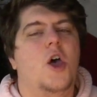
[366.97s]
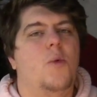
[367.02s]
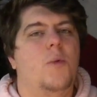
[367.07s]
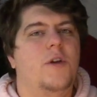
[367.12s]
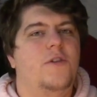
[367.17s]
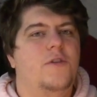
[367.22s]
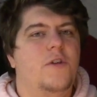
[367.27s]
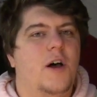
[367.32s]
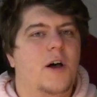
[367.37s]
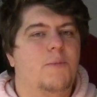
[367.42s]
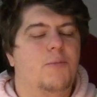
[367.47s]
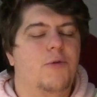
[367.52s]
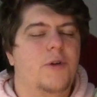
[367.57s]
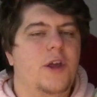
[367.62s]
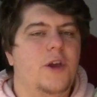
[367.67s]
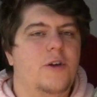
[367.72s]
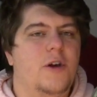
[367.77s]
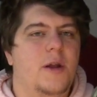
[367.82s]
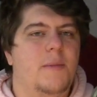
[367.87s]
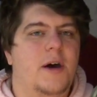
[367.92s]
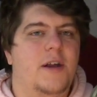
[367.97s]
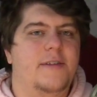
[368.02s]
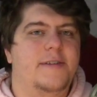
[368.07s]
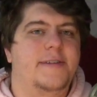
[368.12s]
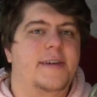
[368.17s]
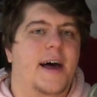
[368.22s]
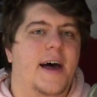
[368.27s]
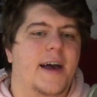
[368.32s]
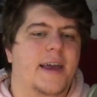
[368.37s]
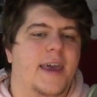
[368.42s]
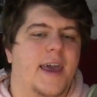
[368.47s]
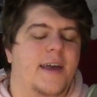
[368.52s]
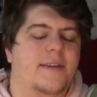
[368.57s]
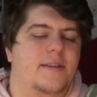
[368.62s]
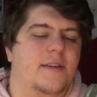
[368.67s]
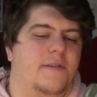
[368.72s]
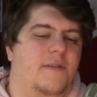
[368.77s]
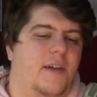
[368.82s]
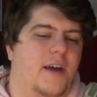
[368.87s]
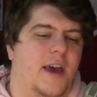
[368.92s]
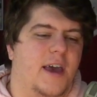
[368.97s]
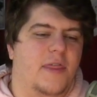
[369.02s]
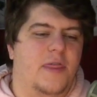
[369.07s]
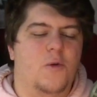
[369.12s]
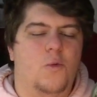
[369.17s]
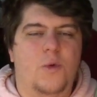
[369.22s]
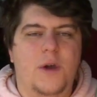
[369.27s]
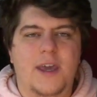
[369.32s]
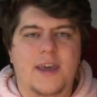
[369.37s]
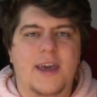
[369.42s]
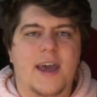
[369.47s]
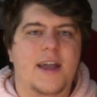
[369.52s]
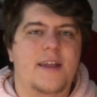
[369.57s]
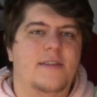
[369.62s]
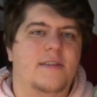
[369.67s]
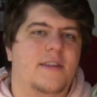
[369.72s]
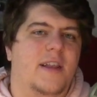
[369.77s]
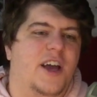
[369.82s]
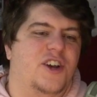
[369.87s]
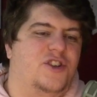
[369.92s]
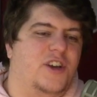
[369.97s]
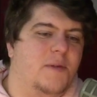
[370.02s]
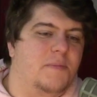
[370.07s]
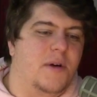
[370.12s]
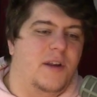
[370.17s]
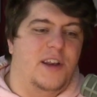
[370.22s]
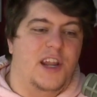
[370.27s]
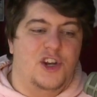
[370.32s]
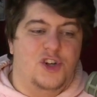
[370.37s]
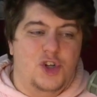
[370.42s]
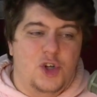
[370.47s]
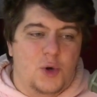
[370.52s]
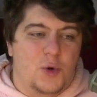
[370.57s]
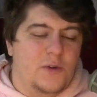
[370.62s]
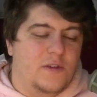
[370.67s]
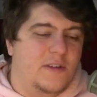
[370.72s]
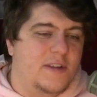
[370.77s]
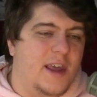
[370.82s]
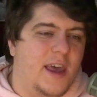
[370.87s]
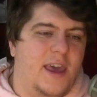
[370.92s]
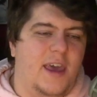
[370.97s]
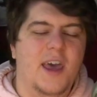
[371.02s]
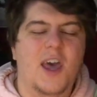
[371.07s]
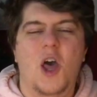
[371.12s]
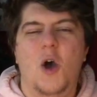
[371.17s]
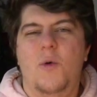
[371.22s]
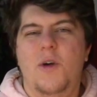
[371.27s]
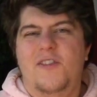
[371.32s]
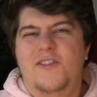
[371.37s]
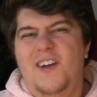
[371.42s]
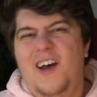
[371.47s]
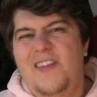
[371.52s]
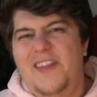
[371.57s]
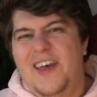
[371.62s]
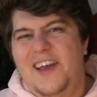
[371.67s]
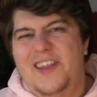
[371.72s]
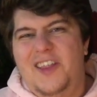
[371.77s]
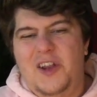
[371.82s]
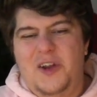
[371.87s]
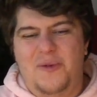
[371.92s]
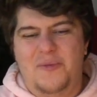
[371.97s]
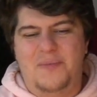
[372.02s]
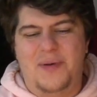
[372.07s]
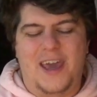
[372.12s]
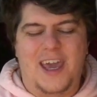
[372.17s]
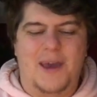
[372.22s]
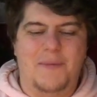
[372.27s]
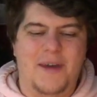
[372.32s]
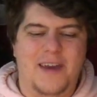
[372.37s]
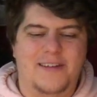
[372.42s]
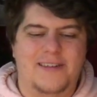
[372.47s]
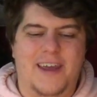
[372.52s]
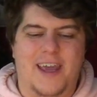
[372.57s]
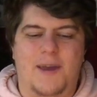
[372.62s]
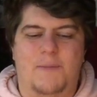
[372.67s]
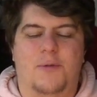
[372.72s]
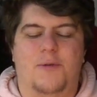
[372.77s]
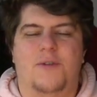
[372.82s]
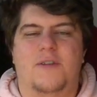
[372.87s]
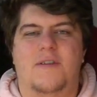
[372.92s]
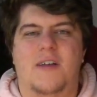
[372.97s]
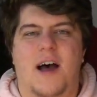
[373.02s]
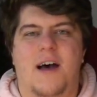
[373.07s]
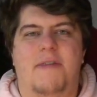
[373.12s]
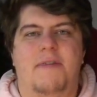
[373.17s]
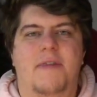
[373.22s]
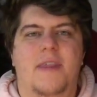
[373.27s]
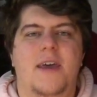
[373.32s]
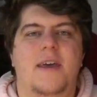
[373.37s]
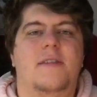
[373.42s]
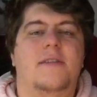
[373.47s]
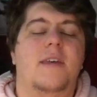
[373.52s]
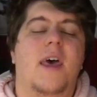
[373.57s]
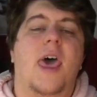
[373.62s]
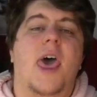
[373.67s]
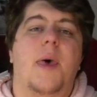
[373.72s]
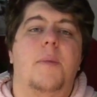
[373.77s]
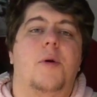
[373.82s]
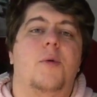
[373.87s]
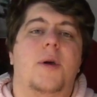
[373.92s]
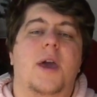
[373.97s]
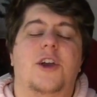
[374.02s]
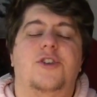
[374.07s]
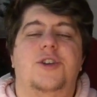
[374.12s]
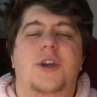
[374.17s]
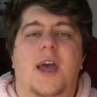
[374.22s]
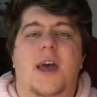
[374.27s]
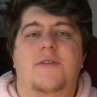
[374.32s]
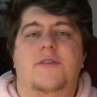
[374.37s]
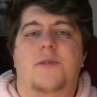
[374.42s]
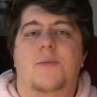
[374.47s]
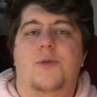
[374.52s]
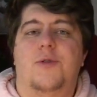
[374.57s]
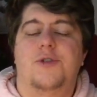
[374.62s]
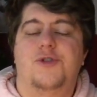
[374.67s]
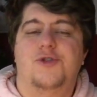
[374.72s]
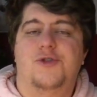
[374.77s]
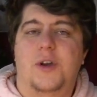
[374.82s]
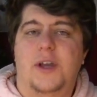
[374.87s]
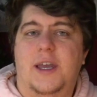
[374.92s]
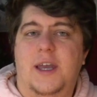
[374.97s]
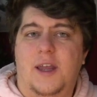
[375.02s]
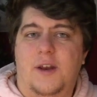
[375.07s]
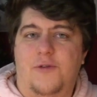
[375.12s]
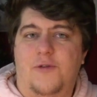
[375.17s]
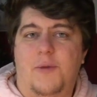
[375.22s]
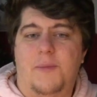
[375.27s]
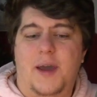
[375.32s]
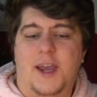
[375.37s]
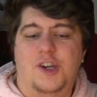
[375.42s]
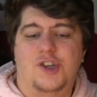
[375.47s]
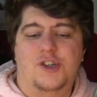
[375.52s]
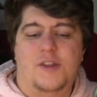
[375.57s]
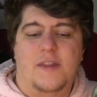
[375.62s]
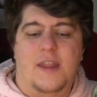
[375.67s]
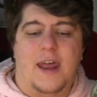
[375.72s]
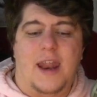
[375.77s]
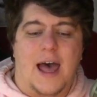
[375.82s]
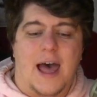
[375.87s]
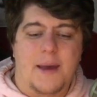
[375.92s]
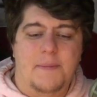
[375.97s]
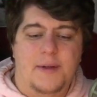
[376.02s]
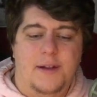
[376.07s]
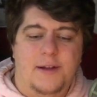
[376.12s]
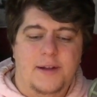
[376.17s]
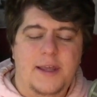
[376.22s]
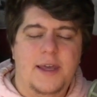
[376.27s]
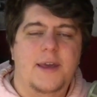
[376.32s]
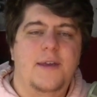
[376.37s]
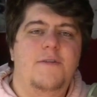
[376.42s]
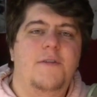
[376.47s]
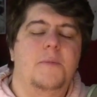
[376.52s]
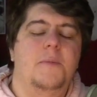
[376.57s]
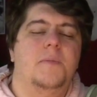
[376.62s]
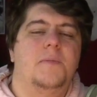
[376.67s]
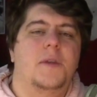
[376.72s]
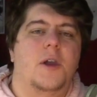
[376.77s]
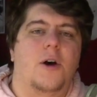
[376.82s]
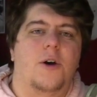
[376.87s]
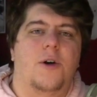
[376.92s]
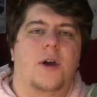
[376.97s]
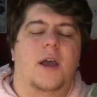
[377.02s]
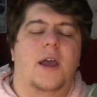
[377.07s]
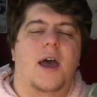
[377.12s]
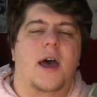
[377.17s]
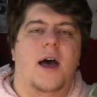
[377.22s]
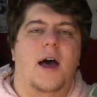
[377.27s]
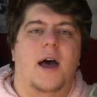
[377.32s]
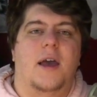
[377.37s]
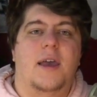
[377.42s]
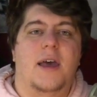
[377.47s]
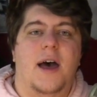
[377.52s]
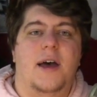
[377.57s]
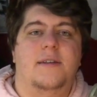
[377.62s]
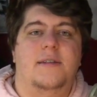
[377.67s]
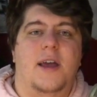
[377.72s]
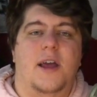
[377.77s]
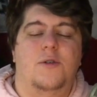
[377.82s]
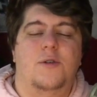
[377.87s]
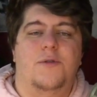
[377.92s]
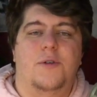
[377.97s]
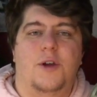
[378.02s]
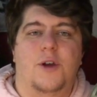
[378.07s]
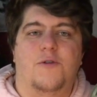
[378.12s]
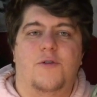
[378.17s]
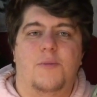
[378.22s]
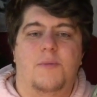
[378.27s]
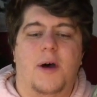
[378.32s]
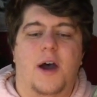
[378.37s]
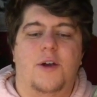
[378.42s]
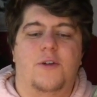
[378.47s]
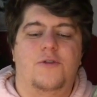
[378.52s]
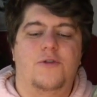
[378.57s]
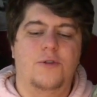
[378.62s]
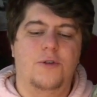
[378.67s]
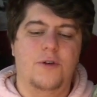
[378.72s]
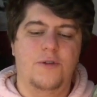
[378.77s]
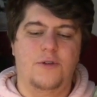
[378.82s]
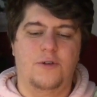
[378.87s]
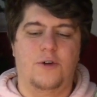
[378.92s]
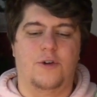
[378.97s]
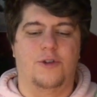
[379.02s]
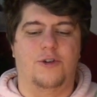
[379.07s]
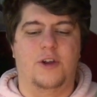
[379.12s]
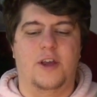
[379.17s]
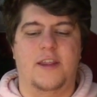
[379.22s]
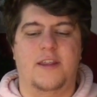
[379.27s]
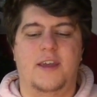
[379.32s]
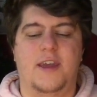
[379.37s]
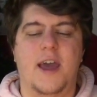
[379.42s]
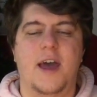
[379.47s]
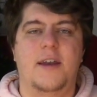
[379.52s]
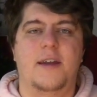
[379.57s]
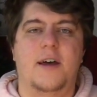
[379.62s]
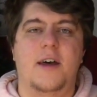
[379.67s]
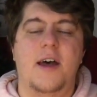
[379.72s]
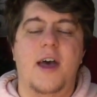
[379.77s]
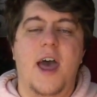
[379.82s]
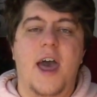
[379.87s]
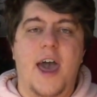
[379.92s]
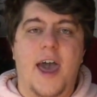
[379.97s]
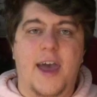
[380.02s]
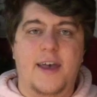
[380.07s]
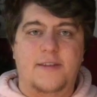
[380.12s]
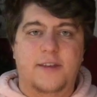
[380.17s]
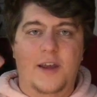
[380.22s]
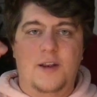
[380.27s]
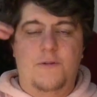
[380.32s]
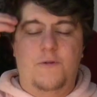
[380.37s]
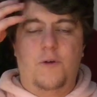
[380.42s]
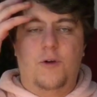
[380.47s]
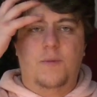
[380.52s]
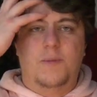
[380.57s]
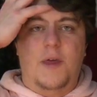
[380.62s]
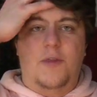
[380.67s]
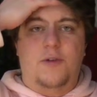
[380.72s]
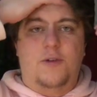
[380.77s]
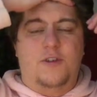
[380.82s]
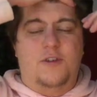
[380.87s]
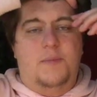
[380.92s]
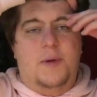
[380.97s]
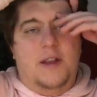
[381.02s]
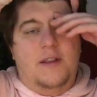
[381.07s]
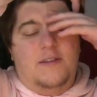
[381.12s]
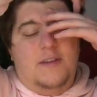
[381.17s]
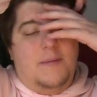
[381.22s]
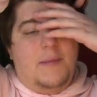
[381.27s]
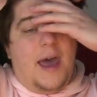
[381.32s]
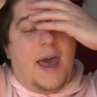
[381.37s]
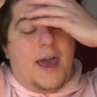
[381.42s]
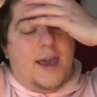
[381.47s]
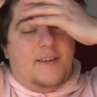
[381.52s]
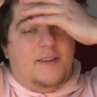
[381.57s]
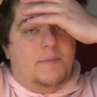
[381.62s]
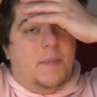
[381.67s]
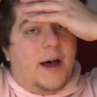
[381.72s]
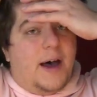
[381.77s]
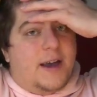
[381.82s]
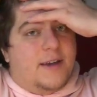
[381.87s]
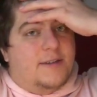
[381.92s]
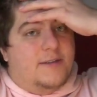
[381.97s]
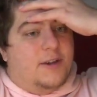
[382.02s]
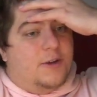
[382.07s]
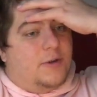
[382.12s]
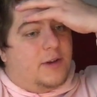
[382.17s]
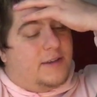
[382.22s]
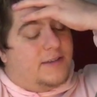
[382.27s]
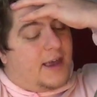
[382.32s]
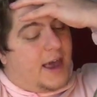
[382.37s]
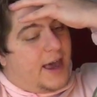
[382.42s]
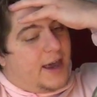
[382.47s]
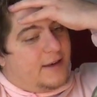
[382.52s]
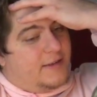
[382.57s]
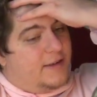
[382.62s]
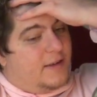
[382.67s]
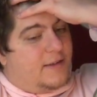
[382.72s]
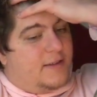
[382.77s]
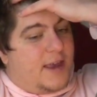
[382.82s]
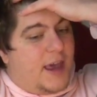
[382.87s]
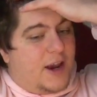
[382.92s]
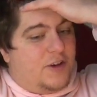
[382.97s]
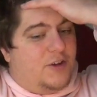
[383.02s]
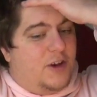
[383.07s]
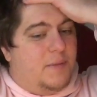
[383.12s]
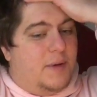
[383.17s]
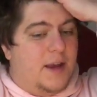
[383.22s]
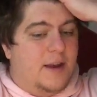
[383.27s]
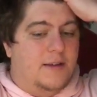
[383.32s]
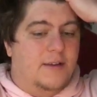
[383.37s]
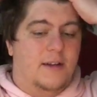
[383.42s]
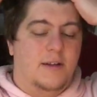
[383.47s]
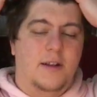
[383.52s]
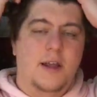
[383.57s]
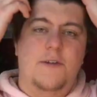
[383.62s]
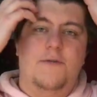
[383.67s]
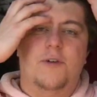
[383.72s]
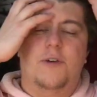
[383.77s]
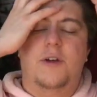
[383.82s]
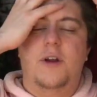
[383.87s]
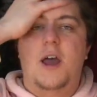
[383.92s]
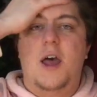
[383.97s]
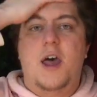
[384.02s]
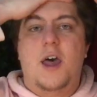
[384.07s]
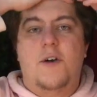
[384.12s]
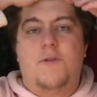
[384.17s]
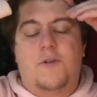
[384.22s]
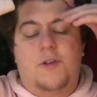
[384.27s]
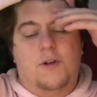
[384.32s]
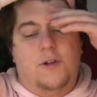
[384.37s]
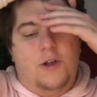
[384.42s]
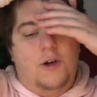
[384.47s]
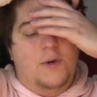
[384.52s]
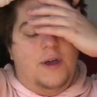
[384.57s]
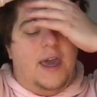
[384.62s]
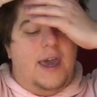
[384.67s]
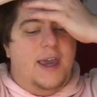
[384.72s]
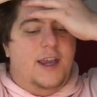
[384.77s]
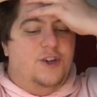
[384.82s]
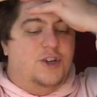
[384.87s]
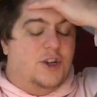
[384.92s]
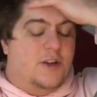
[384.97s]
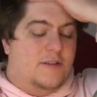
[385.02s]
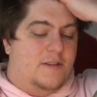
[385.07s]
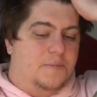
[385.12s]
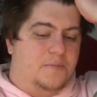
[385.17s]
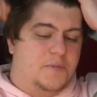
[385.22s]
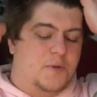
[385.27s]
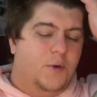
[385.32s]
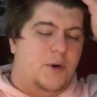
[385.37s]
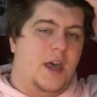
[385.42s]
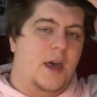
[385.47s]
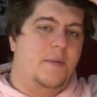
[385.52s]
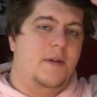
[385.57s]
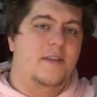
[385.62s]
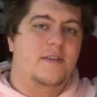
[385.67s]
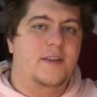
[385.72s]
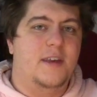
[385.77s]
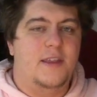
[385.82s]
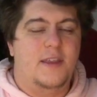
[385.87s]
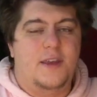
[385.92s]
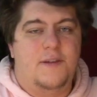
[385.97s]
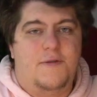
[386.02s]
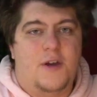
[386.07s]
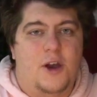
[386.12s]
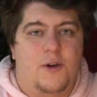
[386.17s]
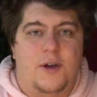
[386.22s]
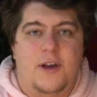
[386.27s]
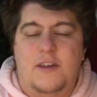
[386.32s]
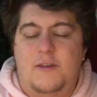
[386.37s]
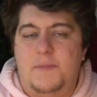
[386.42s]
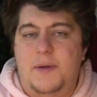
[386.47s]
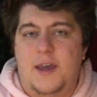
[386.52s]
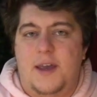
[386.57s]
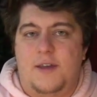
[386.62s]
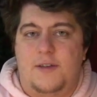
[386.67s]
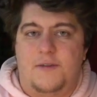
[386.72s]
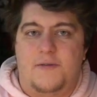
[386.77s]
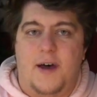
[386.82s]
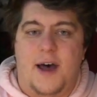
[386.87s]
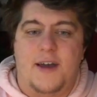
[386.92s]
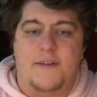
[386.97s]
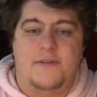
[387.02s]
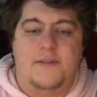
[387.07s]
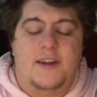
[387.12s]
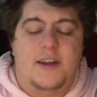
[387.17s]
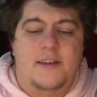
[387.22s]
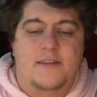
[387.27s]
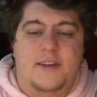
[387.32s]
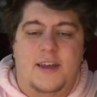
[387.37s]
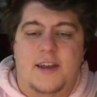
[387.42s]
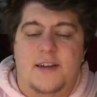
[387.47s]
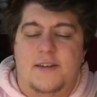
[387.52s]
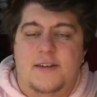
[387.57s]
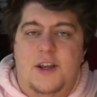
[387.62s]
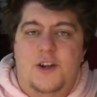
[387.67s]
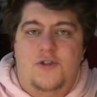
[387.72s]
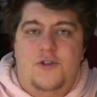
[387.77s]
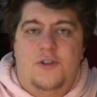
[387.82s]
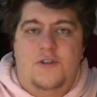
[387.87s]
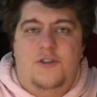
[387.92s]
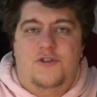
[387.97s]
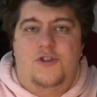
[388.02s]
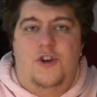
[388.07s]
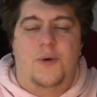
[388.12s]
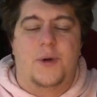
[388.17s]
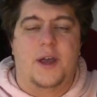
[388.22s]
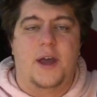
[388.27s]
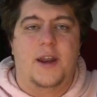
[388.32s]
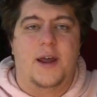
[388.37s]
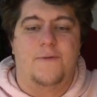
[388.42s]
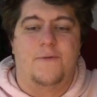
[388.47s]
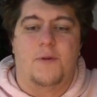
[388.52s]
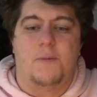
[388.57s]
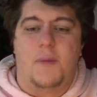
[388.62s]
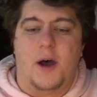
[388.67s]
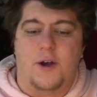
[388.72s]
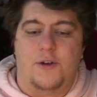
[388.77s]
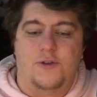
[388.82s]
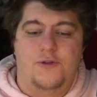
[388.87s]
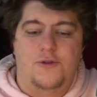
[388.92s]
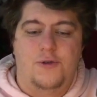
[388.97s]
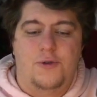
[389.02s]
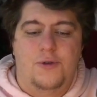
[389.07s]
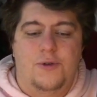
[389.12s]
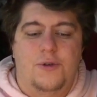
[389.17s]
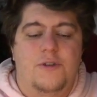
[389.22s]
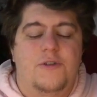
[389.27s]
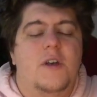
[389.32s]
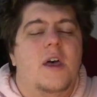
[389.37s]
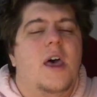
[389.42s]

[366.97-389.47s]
We saw a pretty good amount of stock as of like the weekend slash like Monday, Tuesday. We saw like little baby tapers on this, but we actually have some more intriguing information that I believe our a contact over here from Meijer's store in northern Indiana has confirmed that there's been some Xbox Series X's actually being delivered for their locations. We have been seeing the various P S five disc and digitals showing on up from Meijer's stores.